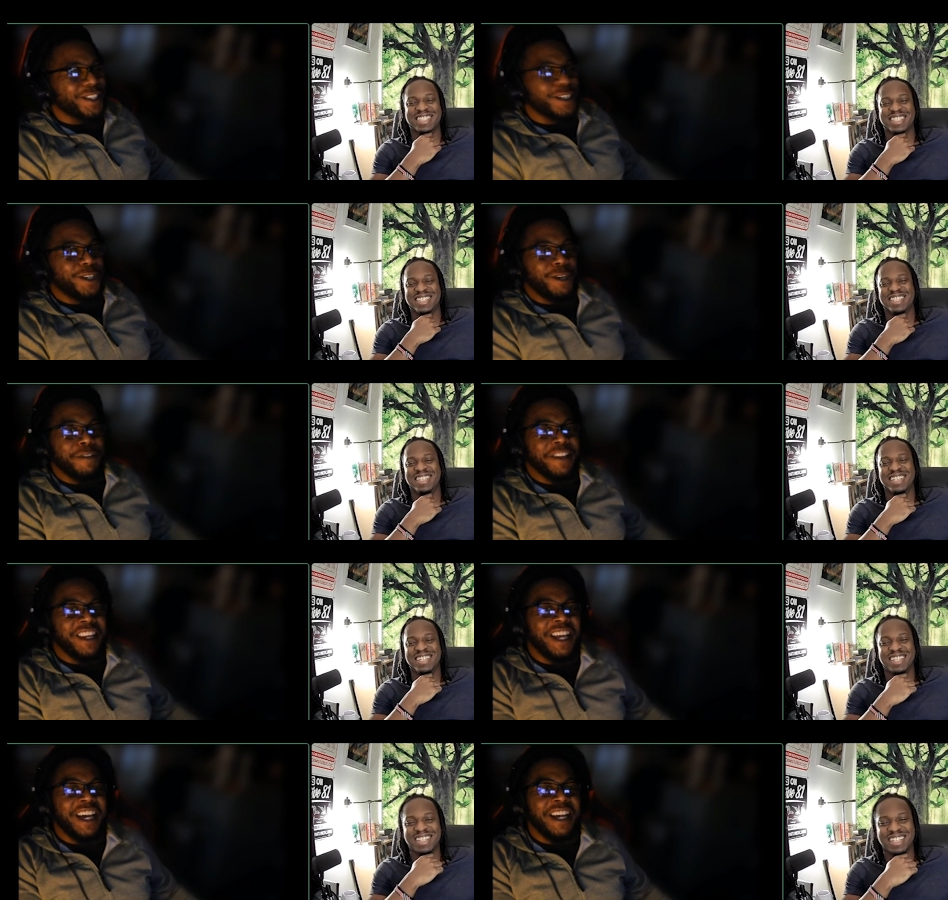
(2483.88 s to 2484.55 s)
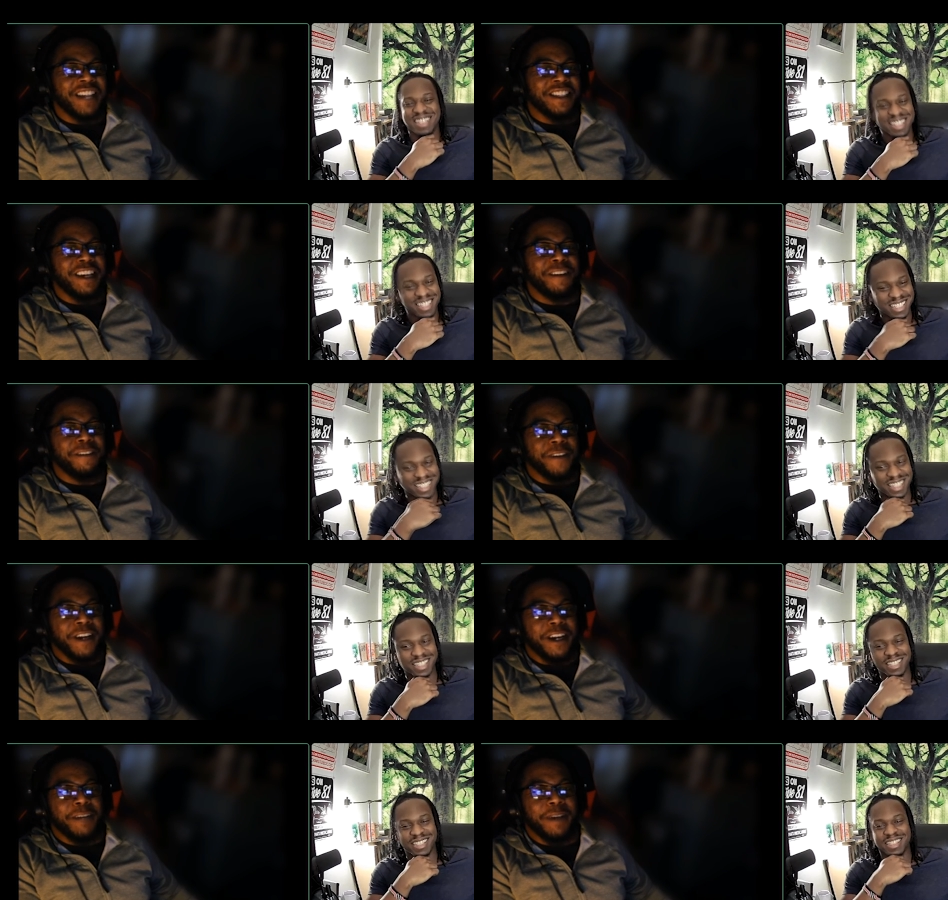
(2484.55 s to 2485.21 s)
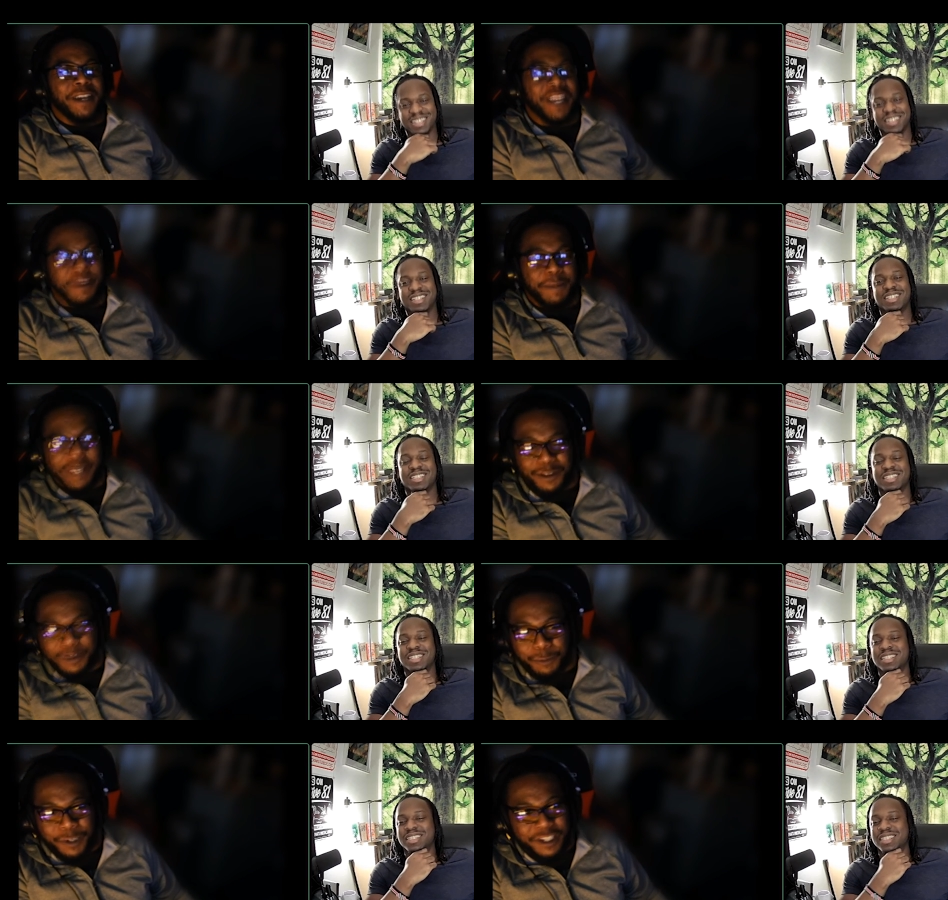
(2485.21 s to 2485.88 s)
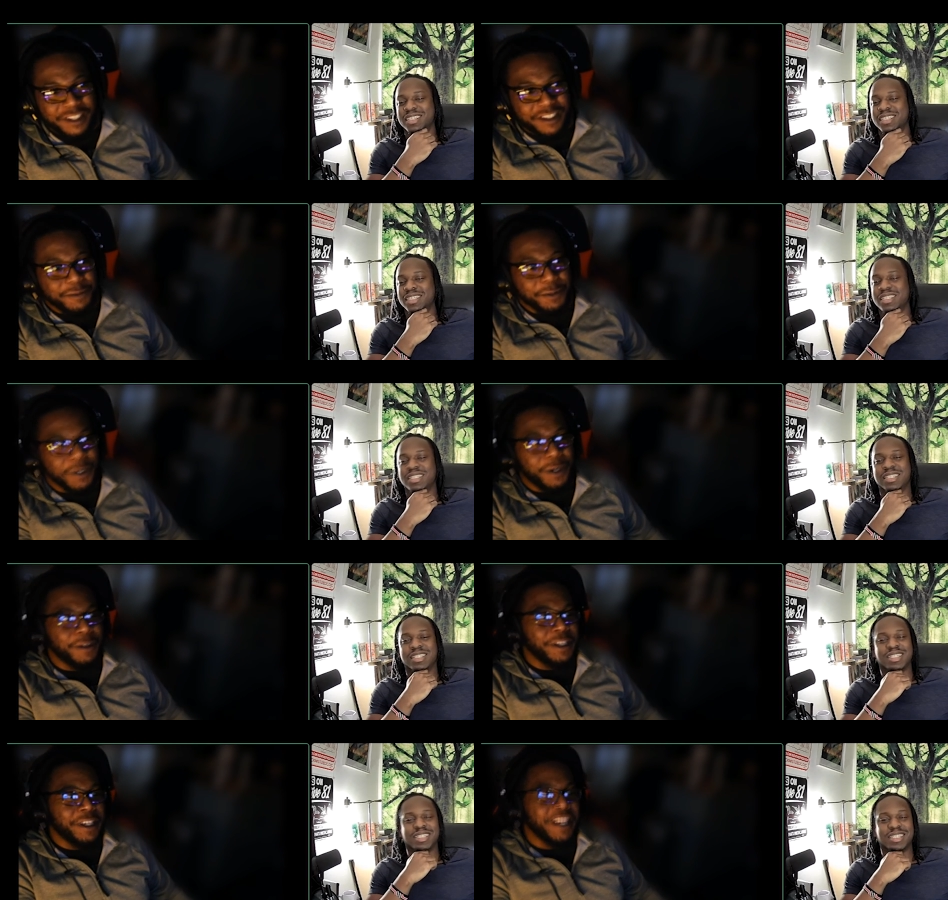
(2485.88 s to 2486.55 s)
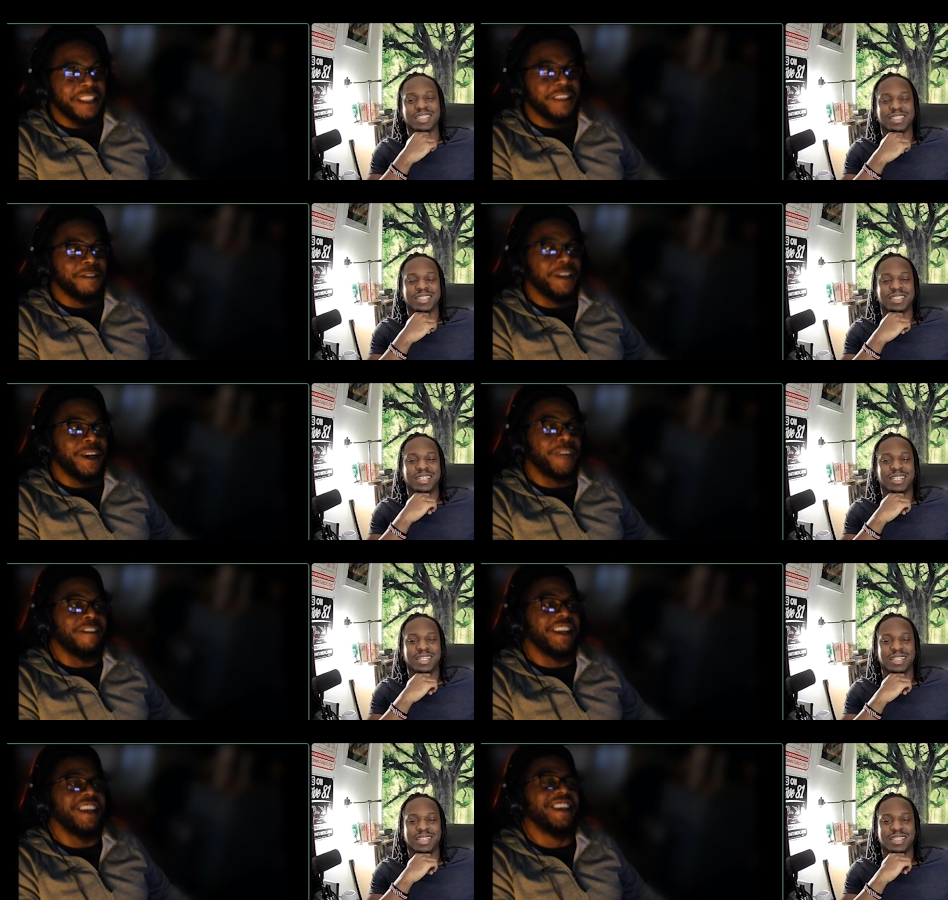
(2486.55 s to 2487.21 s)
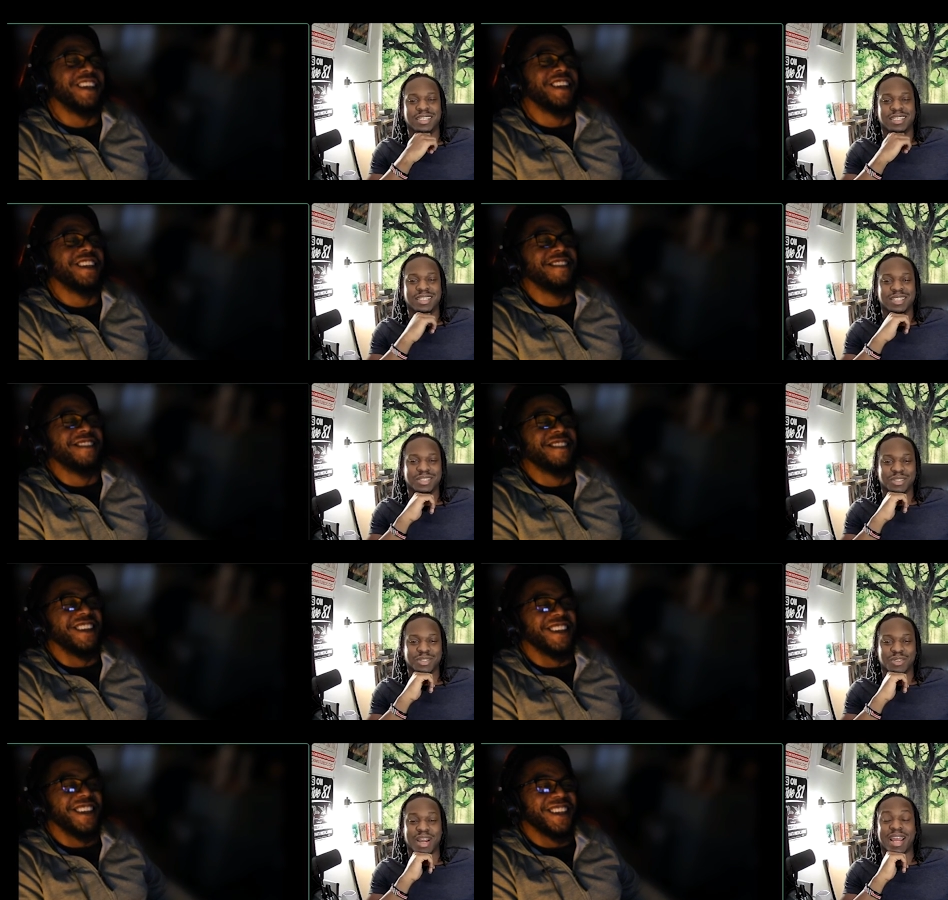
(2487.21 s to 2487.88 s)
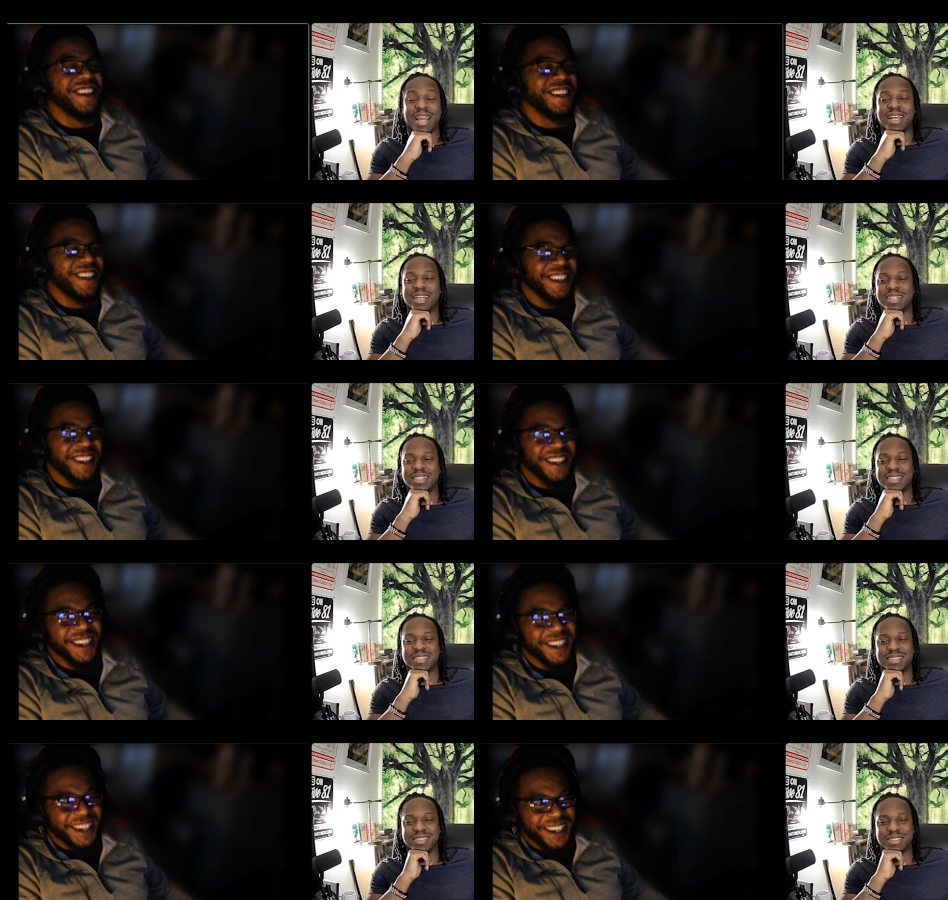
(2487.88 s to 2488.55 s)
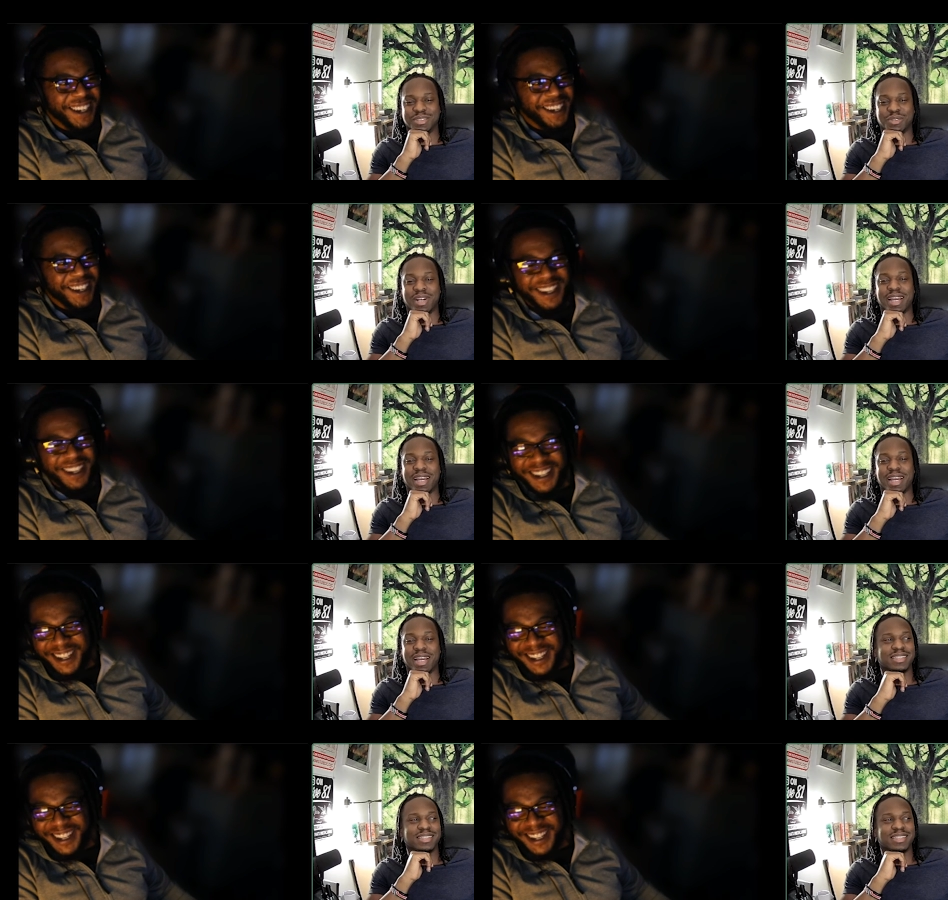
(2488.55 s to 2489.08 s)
Speaker 1: COVID lines ever. Everybody come at once. We all together. We all ready. right.